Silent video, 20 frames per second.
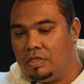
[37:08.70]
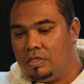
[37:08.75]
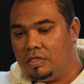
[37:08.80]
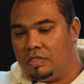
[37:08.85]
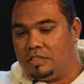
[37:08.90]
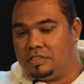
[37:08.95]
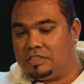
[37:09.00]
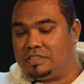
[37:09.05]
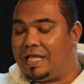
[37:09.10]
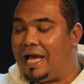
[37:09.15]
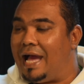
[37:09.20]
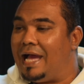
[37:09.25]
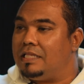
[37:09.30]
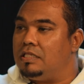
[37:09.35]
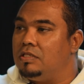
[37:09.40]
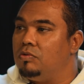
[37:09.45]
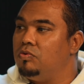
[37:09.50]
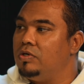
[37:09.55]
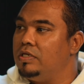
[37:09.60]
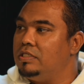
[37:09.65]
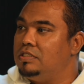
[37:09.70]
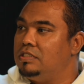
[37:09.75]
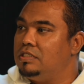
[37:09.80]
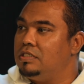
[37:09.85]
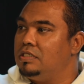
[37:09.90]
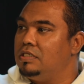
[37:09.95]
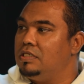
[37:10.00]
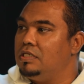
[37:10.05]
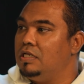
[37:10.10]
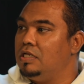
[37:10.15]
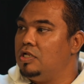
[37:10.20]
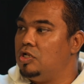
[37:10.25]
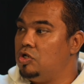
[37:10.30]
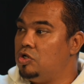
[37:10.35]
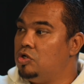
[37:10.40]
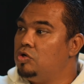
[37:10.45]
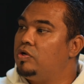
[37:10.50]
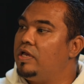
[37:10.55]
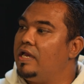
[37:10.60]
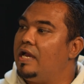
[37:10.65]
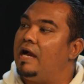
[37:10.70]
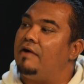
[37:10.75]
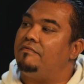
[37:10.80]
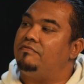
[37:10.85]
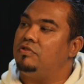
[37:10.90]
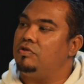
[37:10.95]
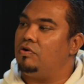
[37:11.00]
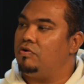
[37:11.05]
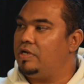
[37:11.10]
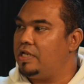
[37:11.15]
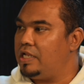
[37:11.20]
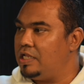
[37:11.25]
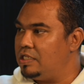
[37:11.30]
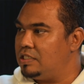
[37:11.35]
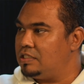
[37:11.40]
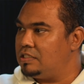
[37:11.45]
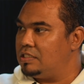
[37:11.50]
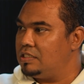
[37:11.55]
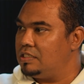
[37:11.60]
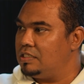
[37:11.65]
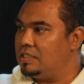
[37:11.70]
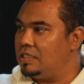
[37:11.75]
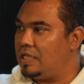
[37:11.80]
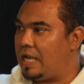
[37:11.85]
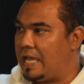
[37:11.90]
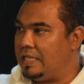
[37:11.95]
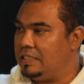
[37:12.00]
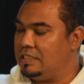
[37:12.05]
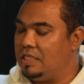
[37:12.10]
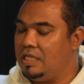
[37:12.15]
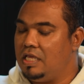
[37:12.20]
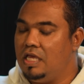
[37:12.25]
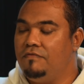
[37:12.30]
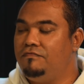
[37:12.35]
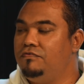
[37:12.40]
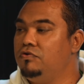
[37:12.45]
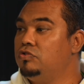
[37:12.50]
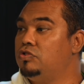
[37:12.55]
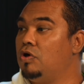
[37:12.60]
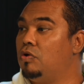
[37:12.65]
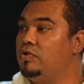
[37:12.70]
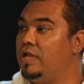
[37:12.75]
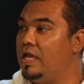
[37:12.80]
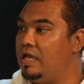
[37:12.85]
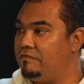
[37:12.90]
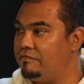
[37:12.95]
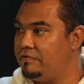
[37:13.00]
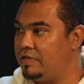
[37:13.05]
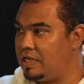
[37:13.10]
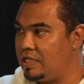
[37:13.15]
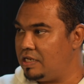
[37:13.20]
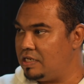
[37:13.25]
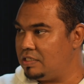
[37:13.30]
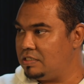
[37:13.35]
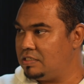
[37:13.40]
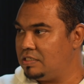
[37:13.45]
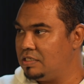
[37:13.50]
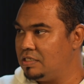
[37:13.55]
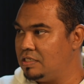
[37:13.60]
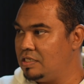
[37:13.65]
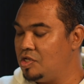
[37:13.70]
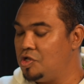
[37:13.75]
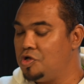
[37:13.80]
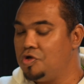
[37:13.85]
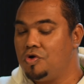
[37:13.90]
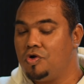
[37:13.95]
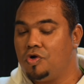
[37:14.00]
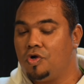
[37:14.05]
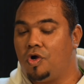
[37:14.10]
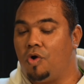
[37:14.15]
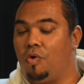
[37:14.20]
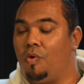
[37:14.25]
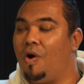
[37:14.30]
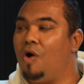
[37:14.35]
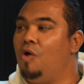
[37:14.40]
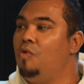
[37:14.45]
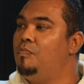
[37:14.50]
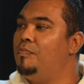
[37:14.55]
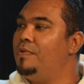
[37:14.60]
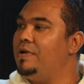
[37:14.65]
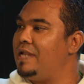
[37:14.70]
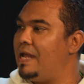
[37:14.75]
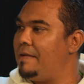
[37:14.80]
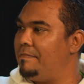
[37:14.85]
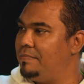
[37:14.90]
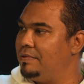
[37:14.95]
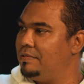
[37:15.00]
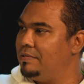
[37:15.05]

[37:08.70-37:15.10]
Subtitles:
start with looking after your credit. Right. If you don't have credit, go open up